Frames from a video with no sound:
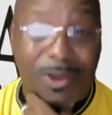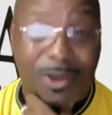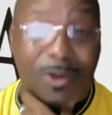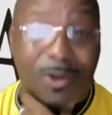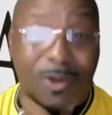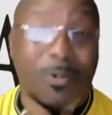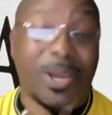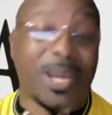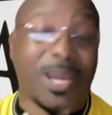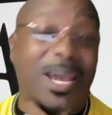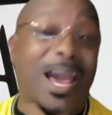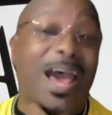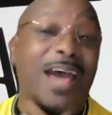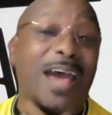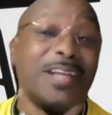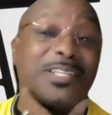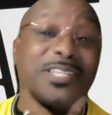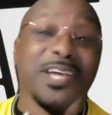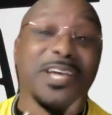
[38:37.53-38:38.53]
When
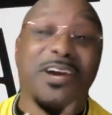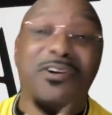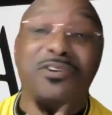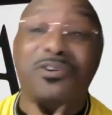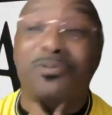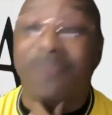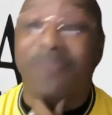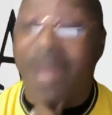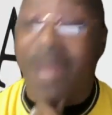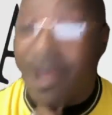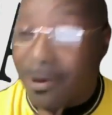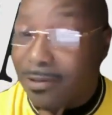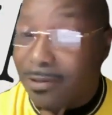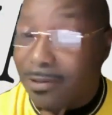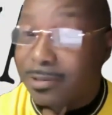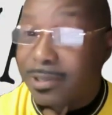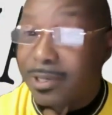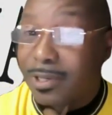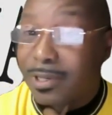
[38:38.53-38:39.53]
God tell you
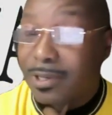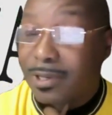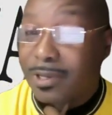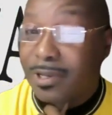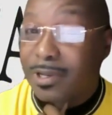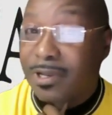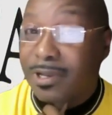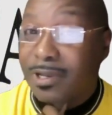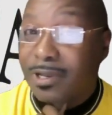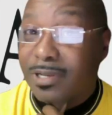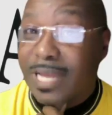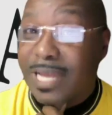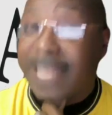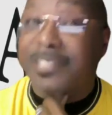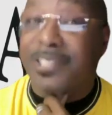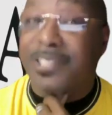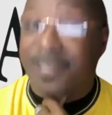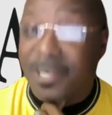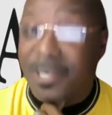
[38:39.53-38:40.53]
no,
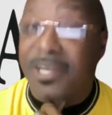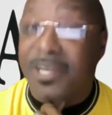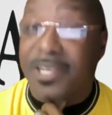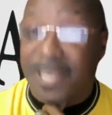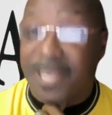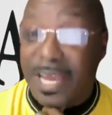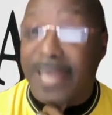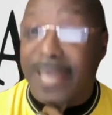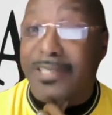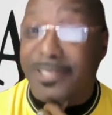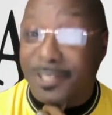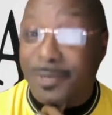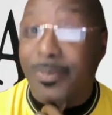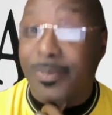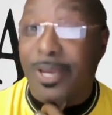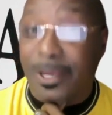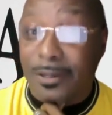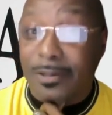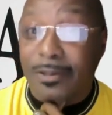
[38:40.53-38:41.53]
that's a good yes to
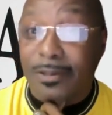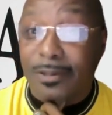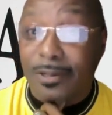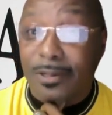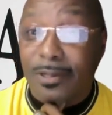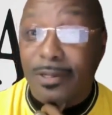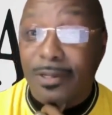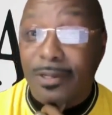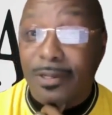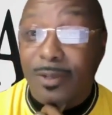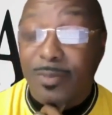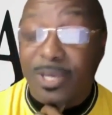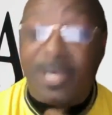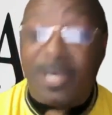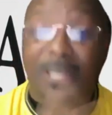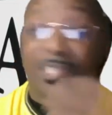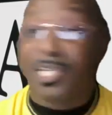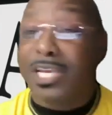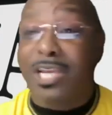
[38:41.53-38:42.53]
me,
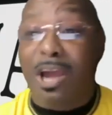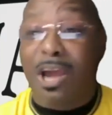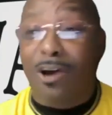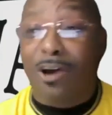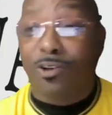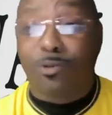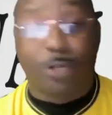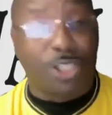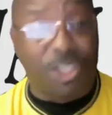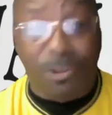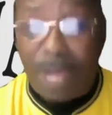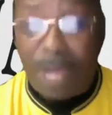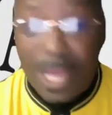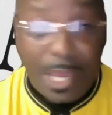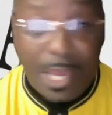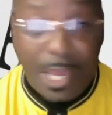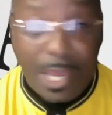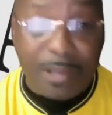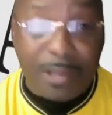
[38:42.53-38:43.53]
because he knows what you
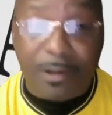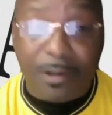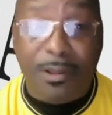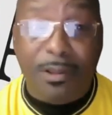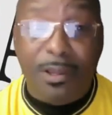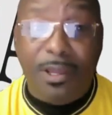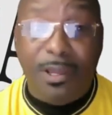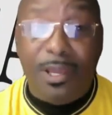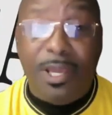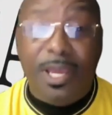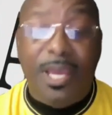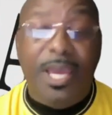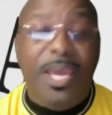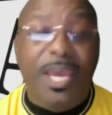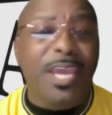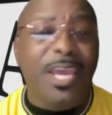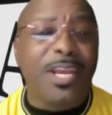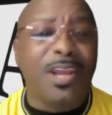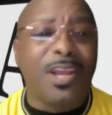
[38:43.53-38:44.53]
need.
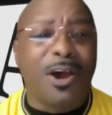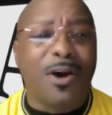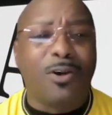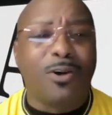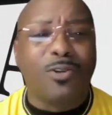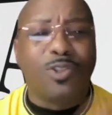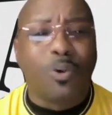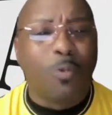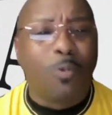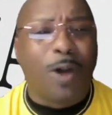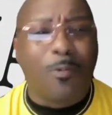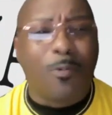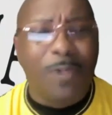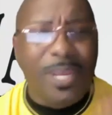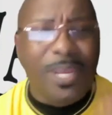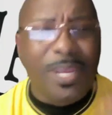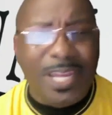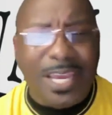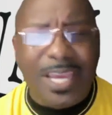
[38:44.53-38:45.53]
He knows what
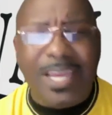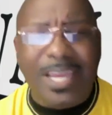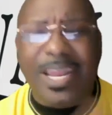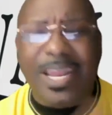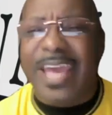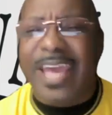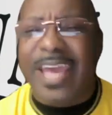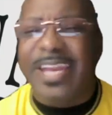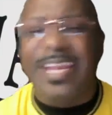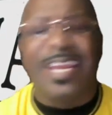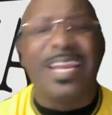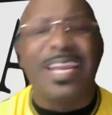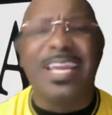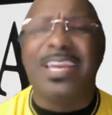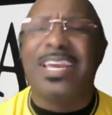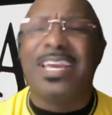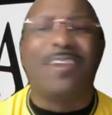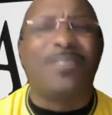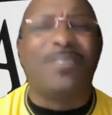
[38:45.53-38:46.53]
we need at
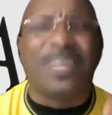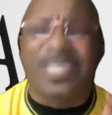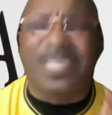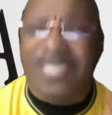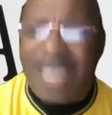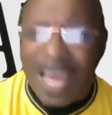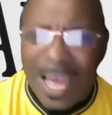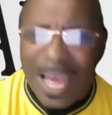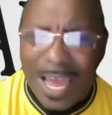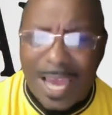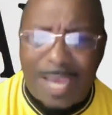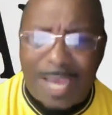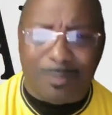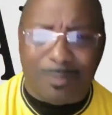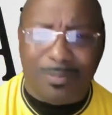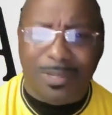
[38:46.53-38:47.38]
any given time,